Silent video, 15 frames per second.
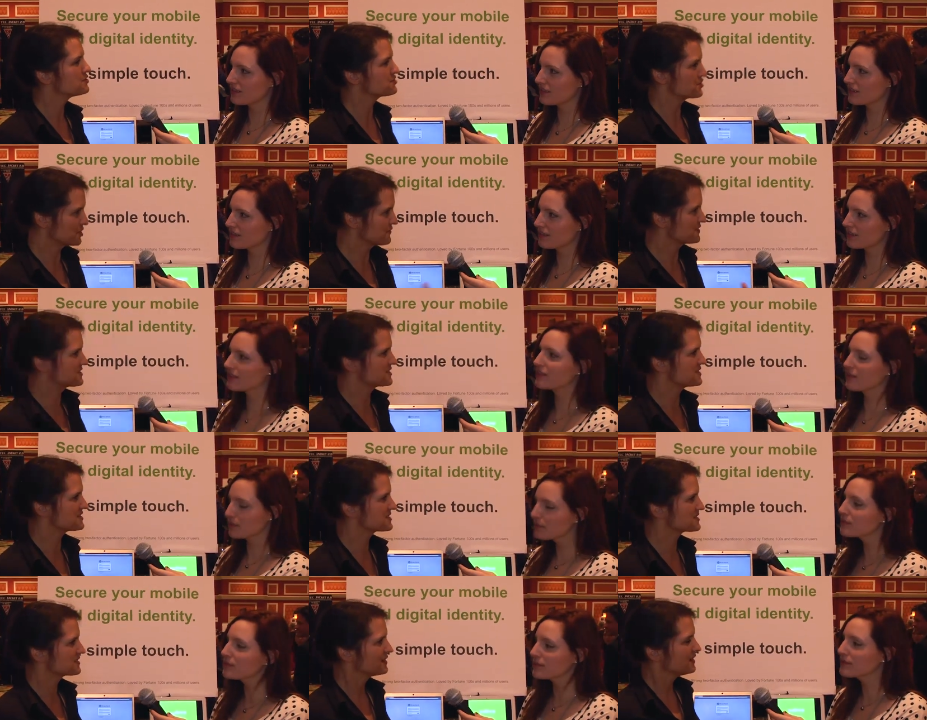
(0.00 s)

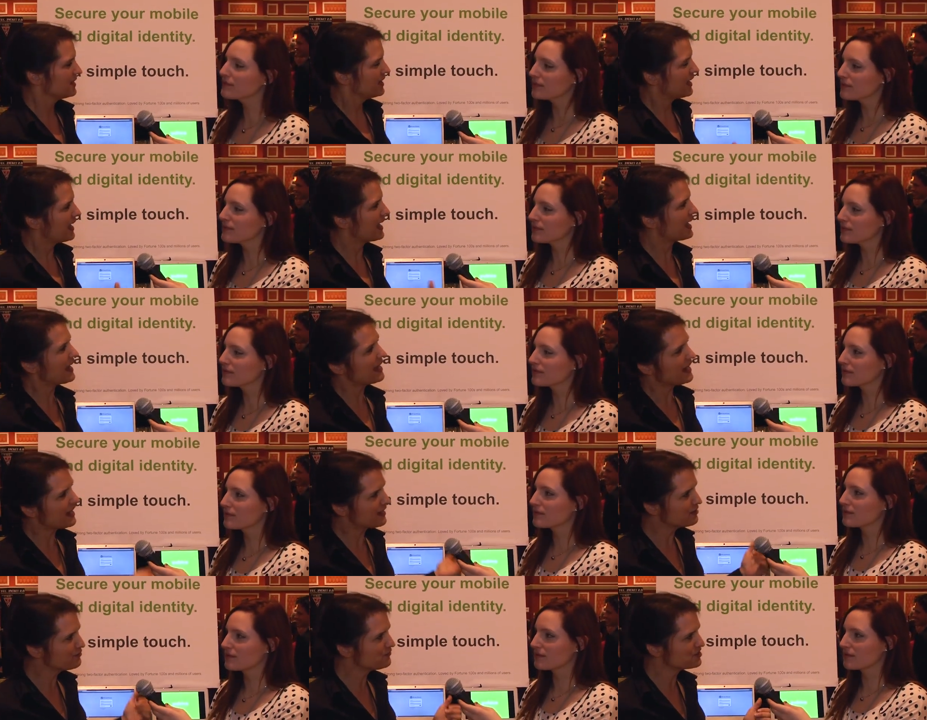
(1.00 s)
Speaker 1: services.
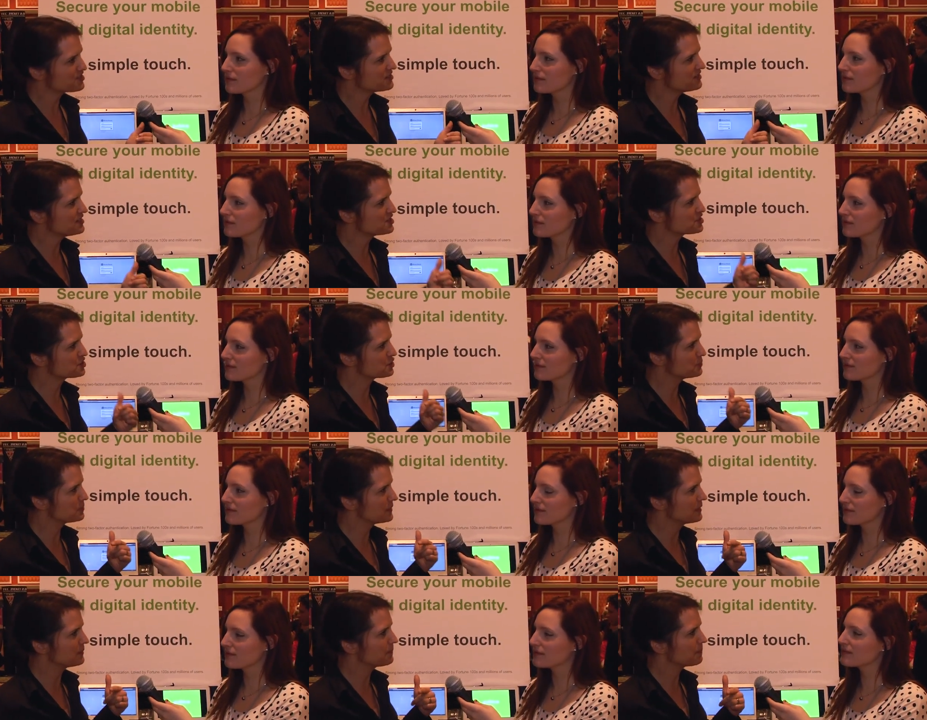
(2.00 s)
I envision this to
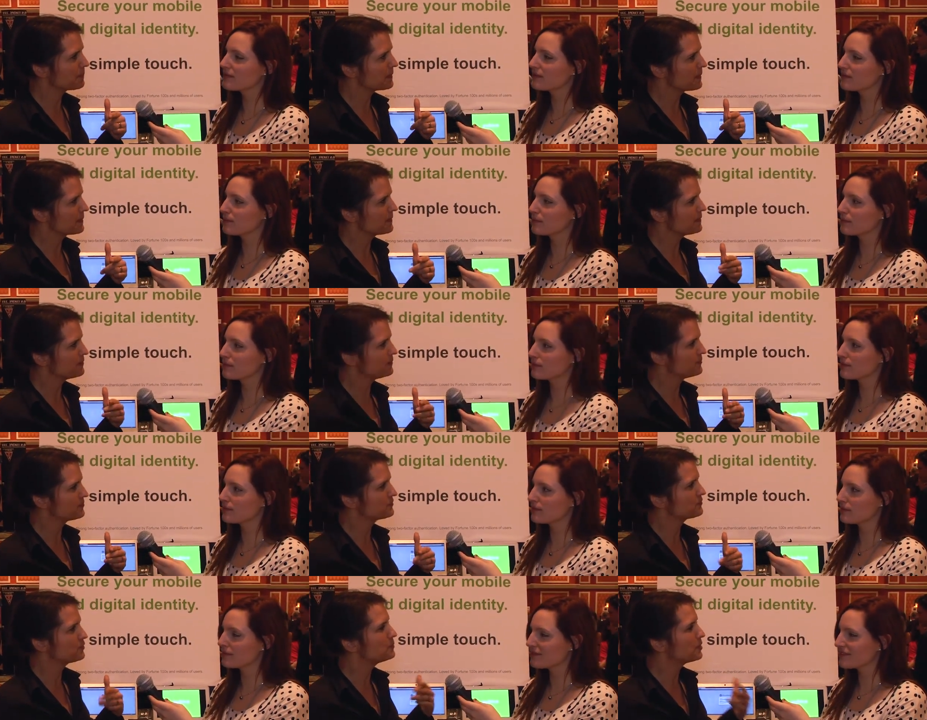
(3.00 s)

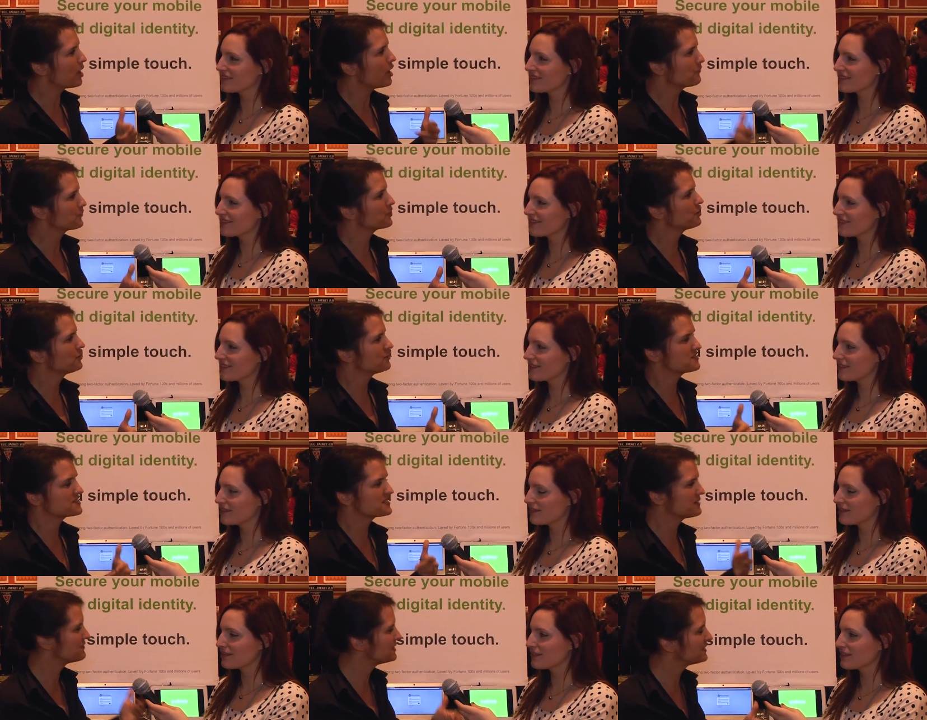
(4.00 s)
be offered on
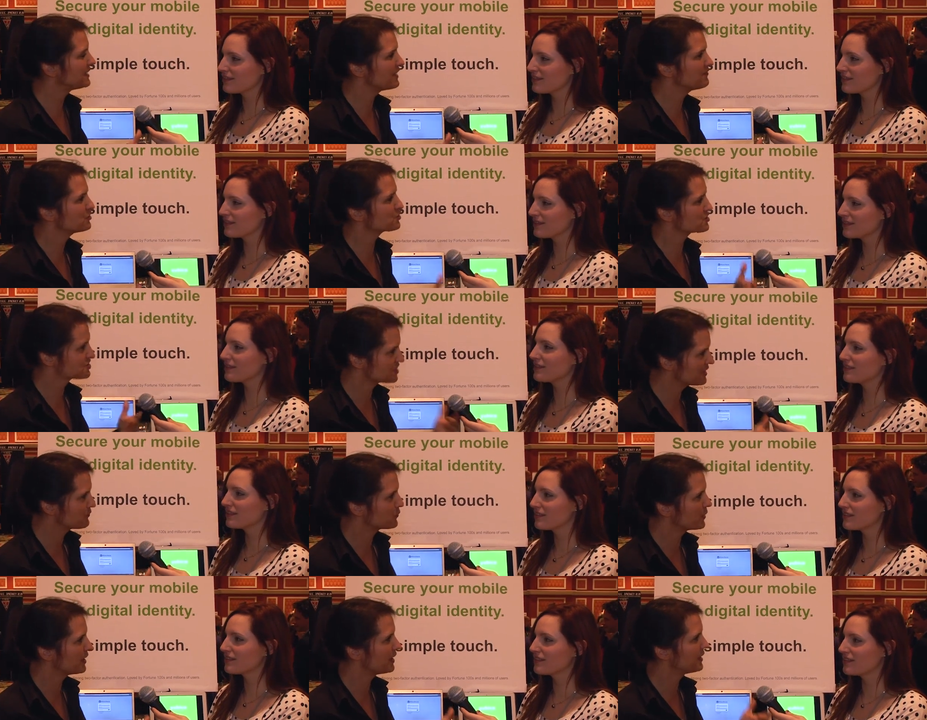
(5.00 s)
7-Eleven or
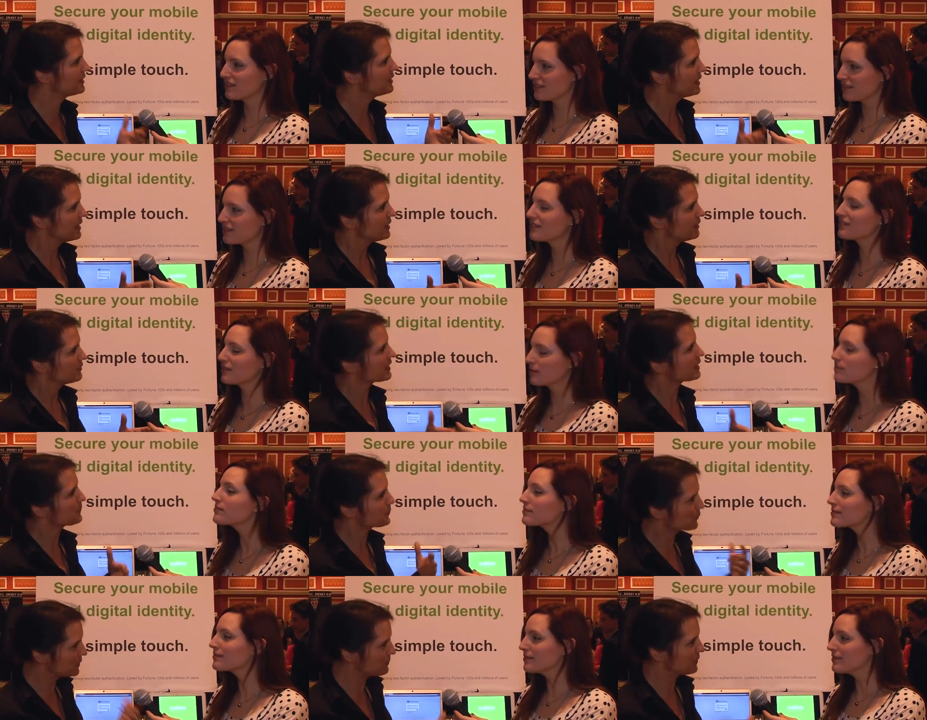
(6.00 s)
Safeway, like a
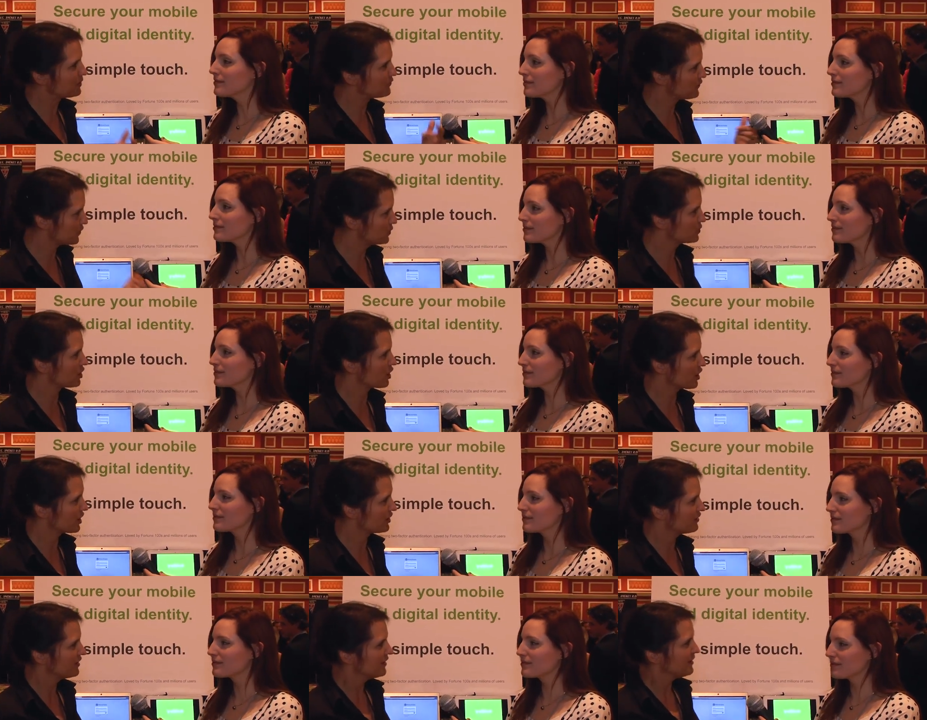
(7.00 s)
prepaid phone
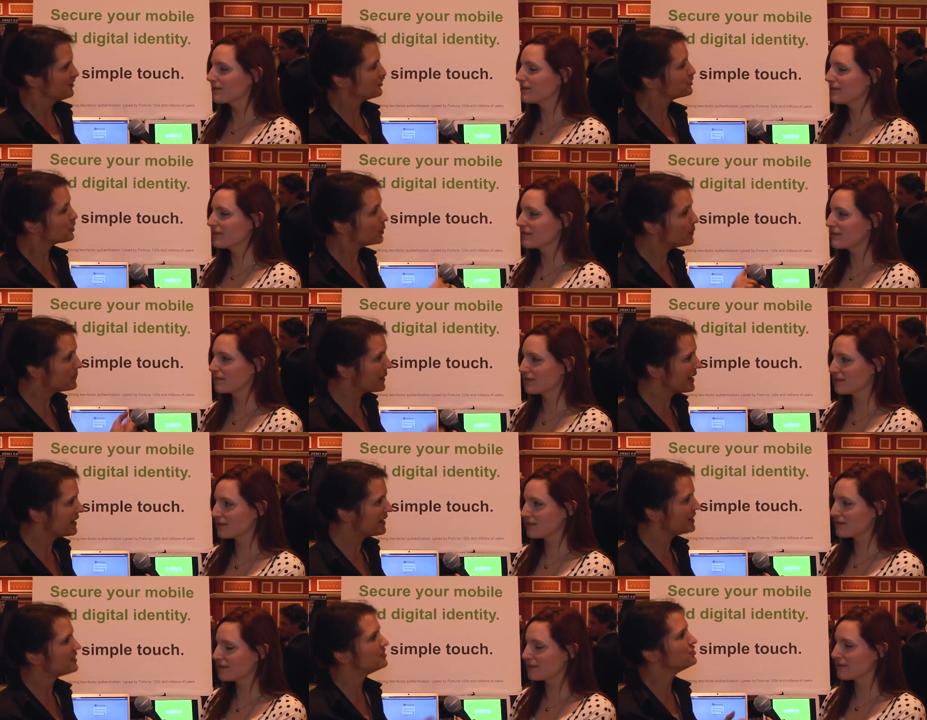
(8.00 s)
card. You go and buy
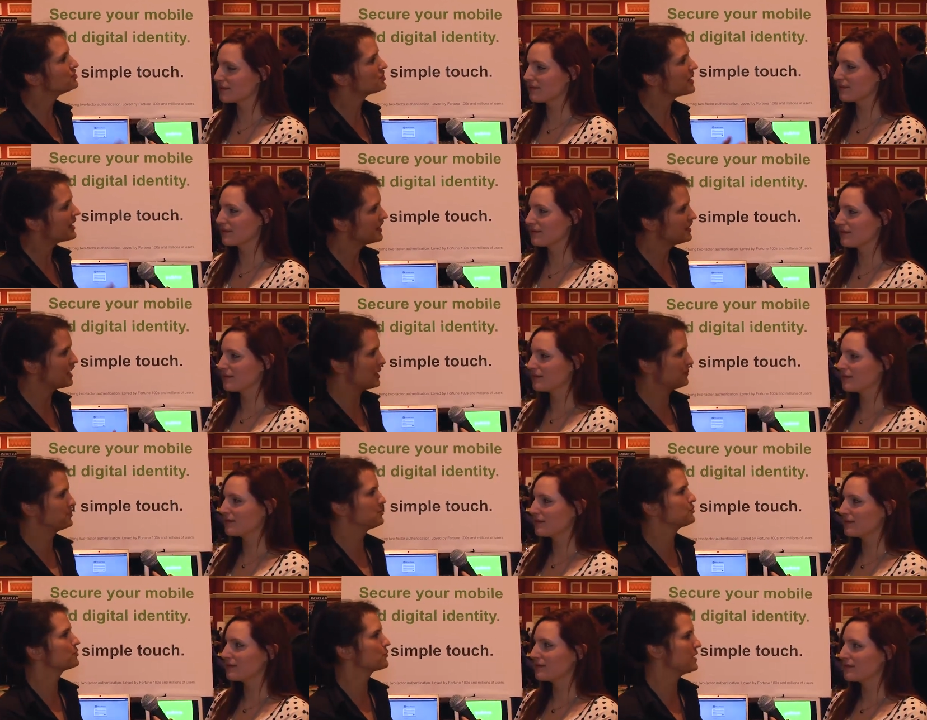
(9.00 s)
it, and you tie it up to the